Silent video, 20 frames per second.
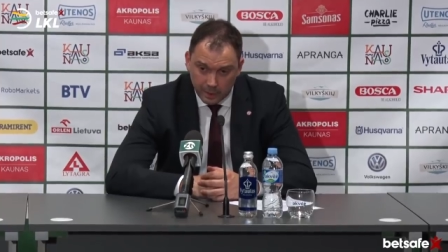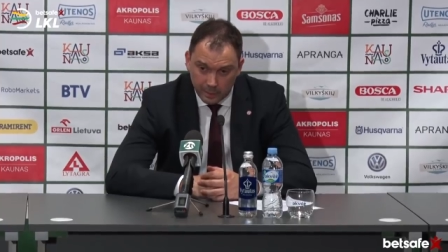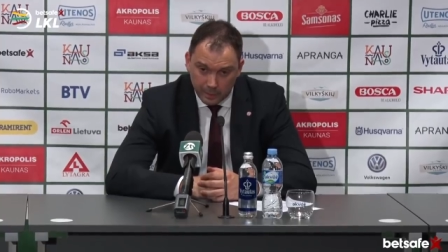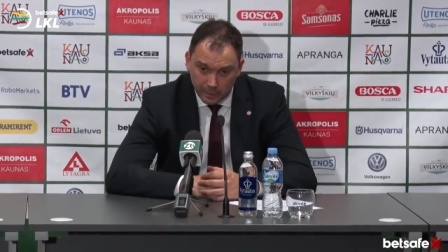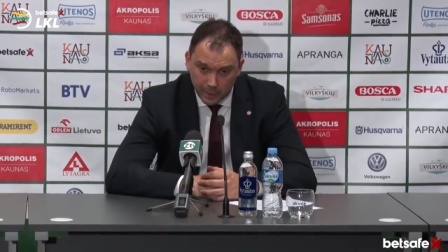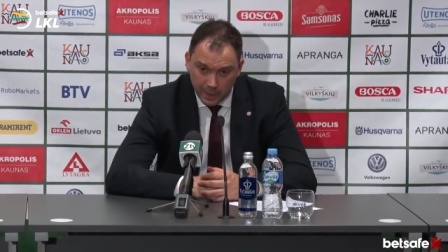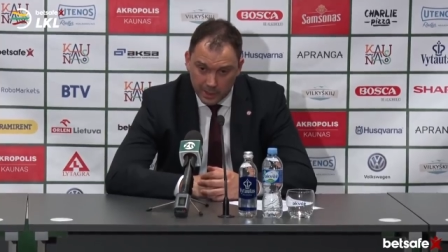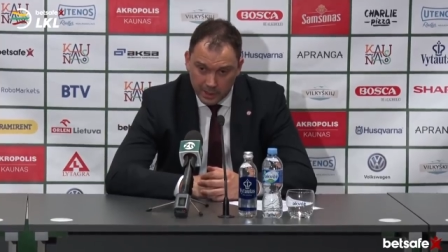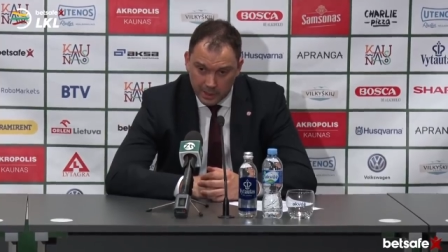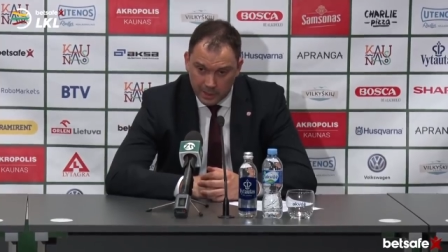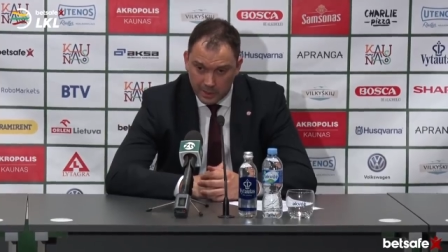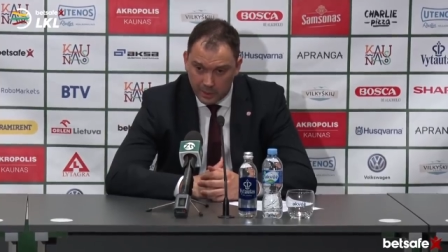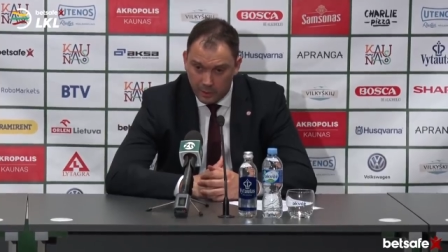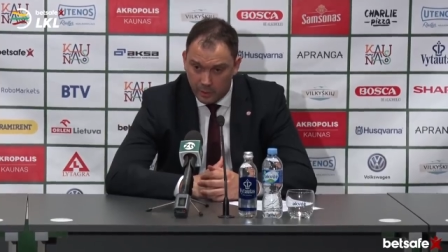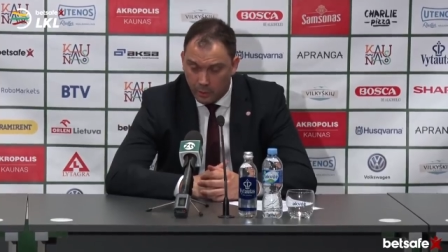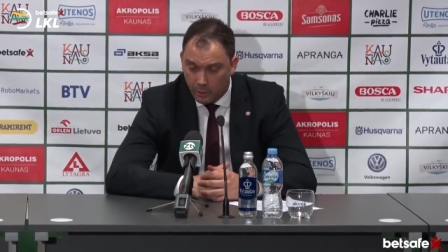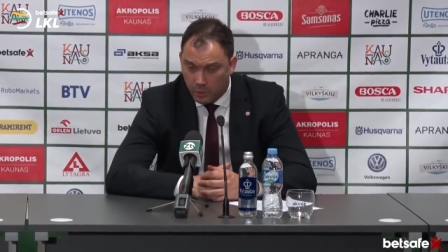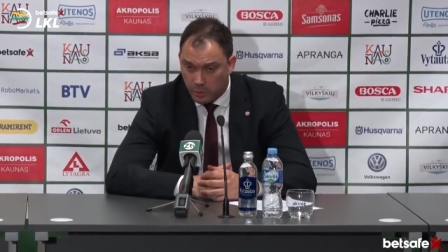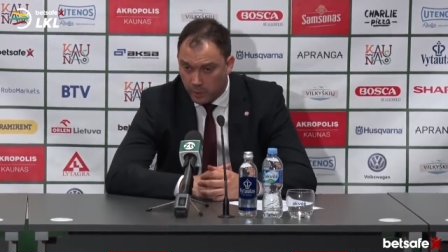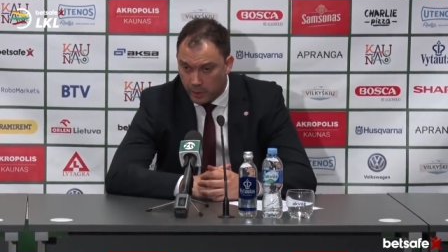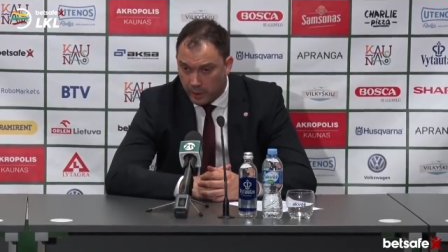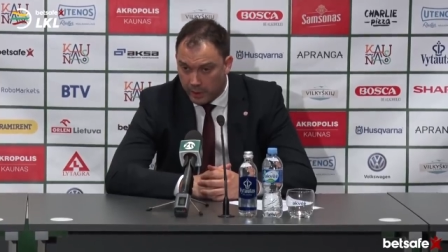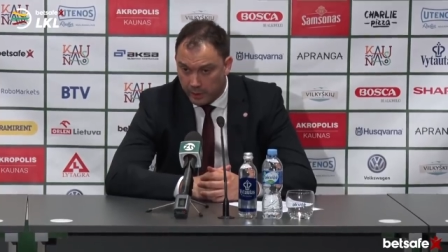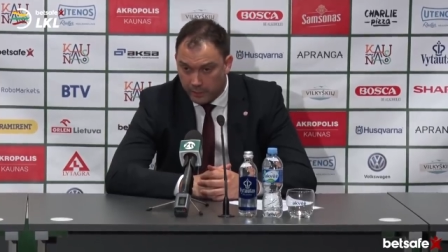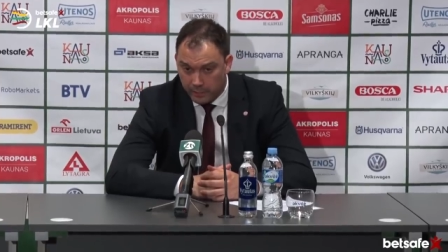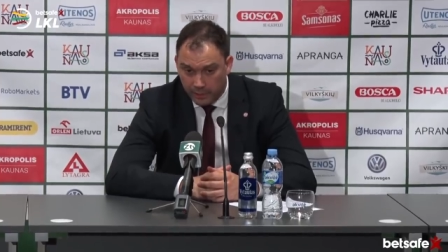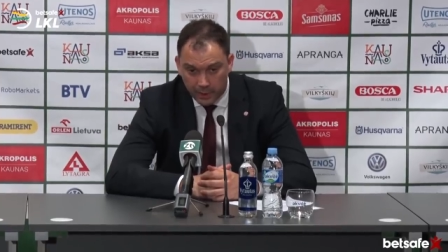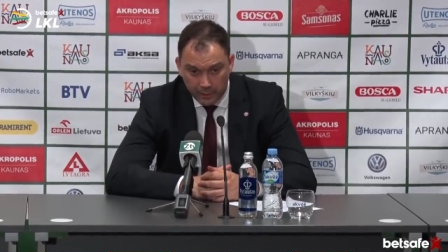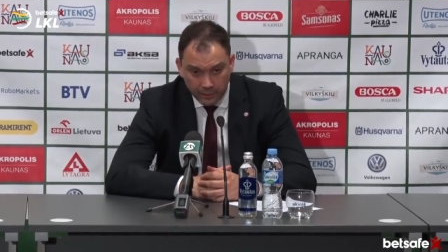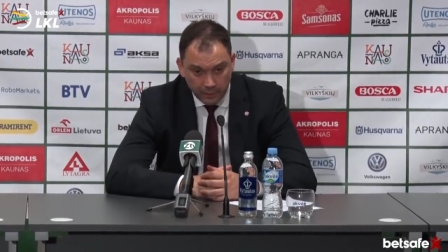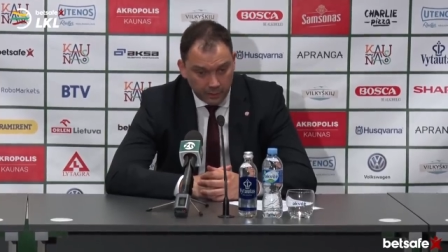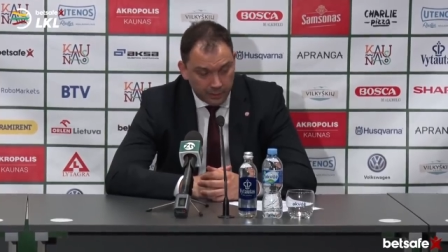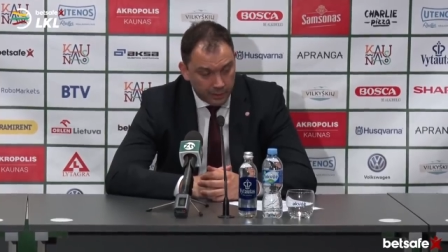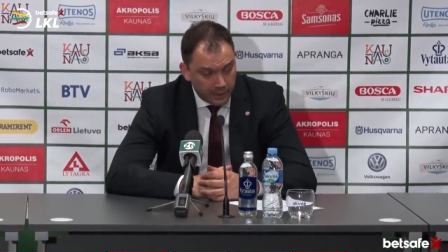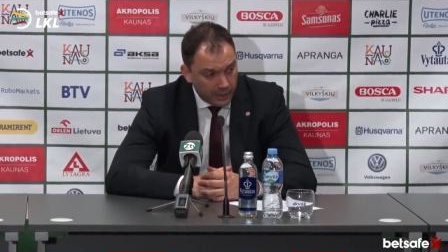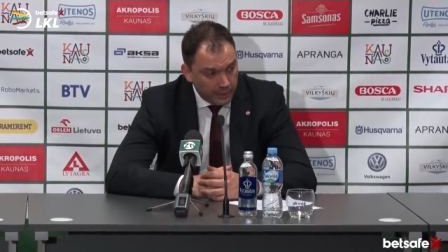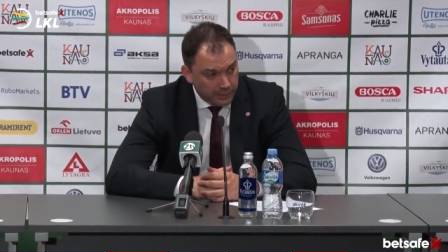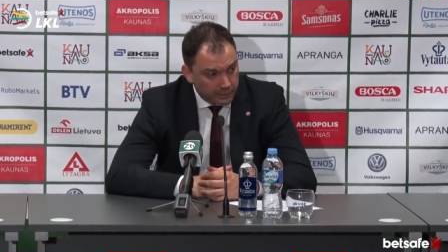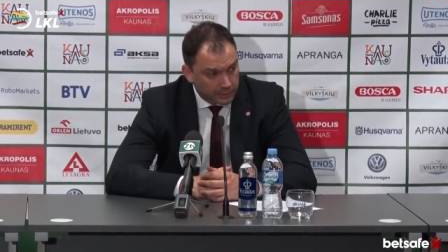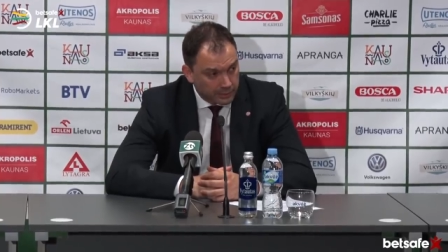my assistant coach play
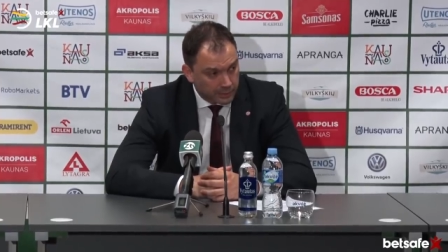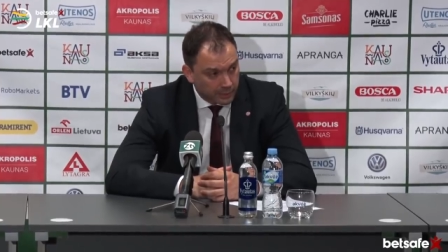5-on-5,